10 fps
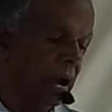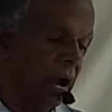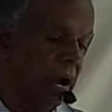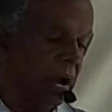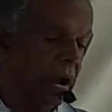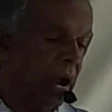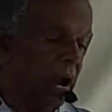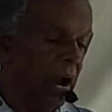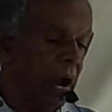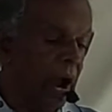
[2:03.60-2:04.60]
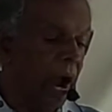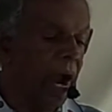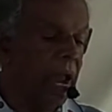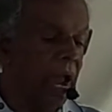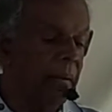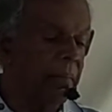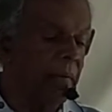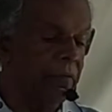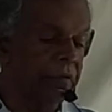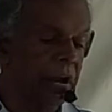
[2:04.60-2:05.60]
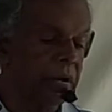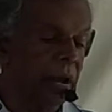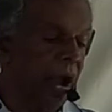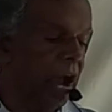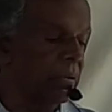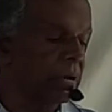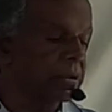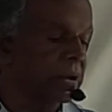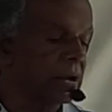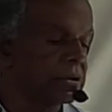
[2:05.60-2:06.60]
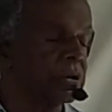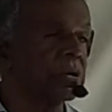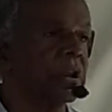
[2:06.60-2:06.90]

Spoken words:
I am afraid, I will trust in you.